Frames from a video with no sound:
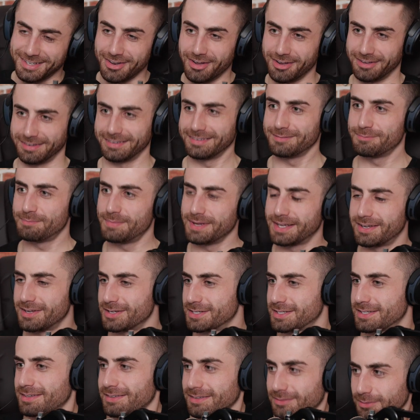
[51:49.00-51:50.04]
no,
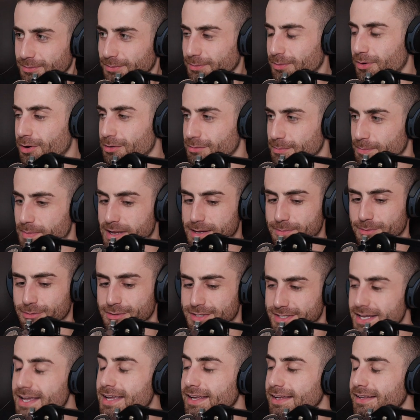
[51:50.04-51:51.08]
because what people
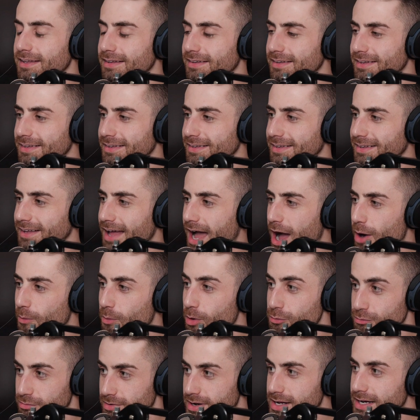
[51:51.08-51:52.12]
see and what
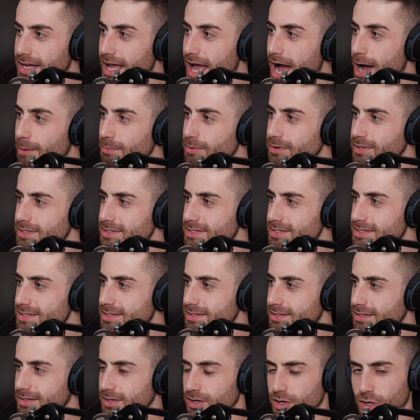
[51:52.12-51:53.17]
really happens
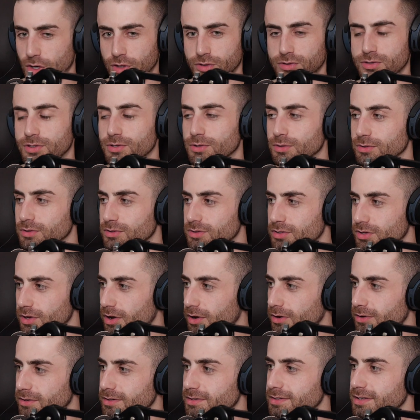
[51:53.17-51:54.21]
are two
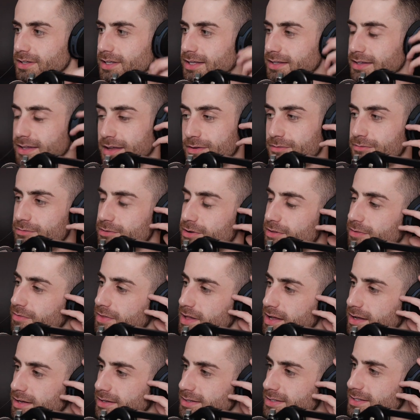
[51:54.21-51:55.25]
totally different
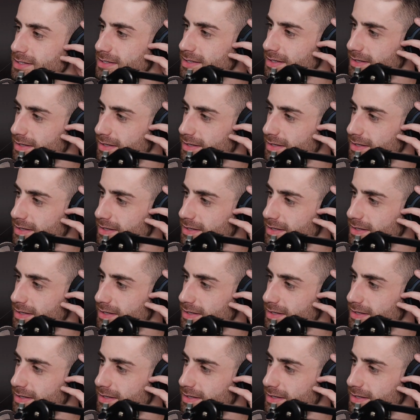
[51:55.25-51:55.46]
things.